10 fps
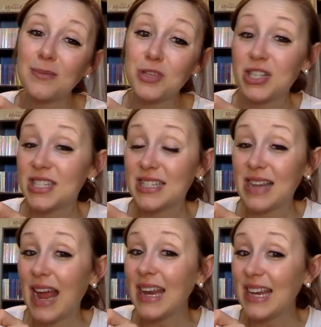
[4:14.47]
just
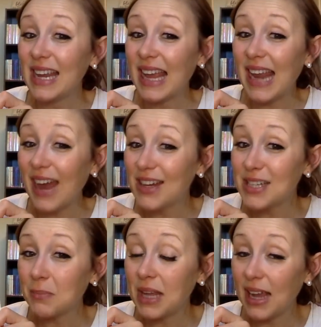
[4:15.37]
kind of to get out of
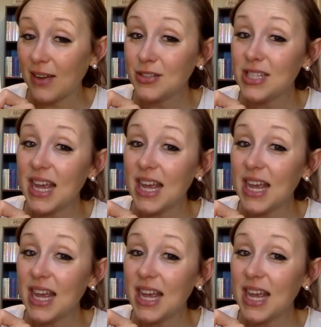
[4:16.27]
something else,